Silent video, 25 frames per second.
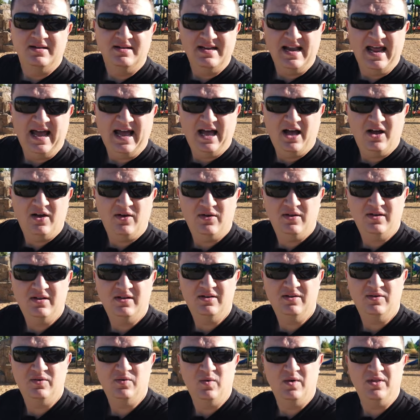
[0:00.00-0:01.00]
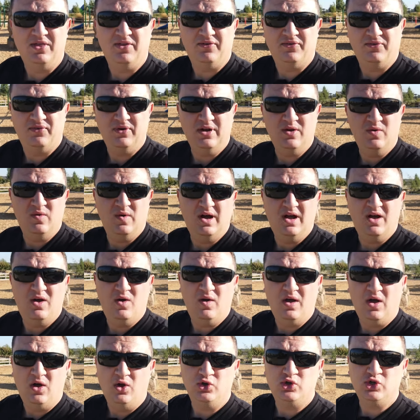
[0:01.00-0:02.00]
Now, with the
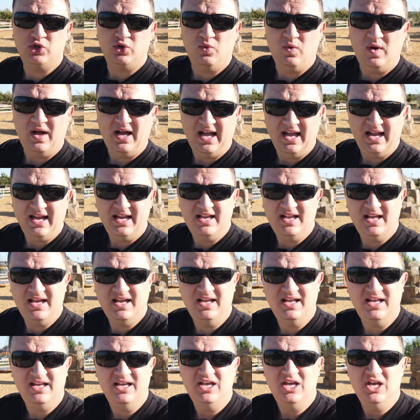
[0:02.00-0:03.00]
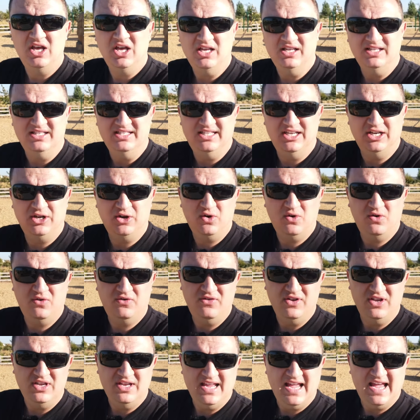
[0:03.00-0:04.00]
Freewell ultra wide, zero
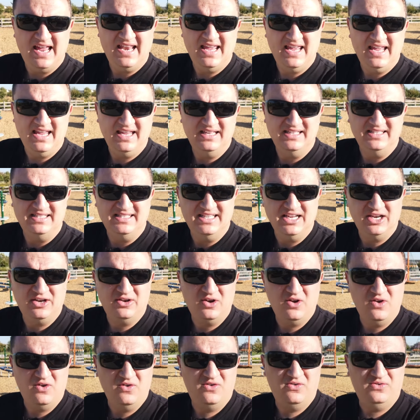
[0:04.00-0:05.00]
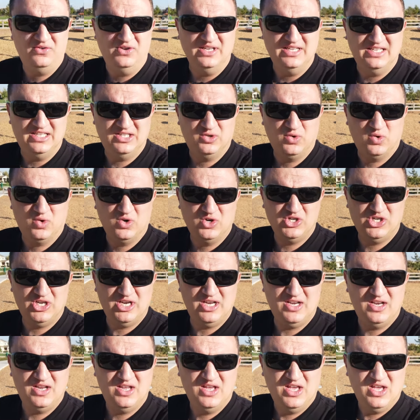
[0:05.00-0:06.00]
vignetting, zero
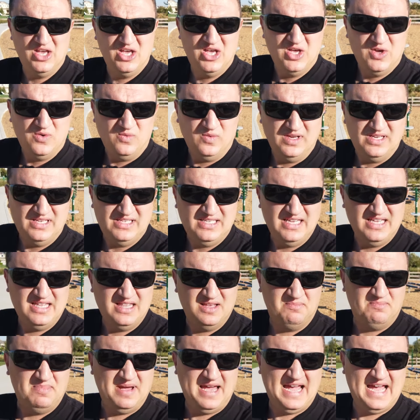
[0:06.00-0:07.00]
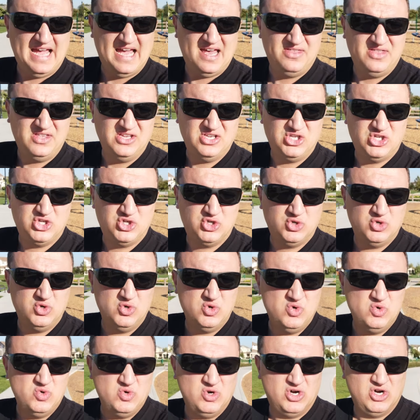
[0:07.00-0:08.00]
distortion. We see the path is
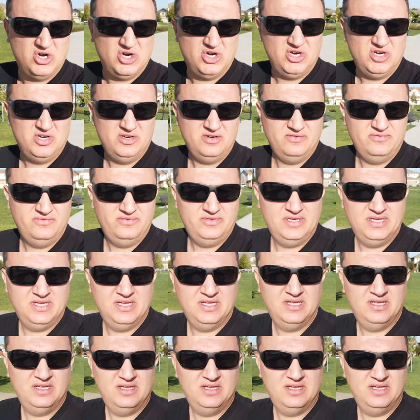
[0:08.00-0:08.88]
true, curved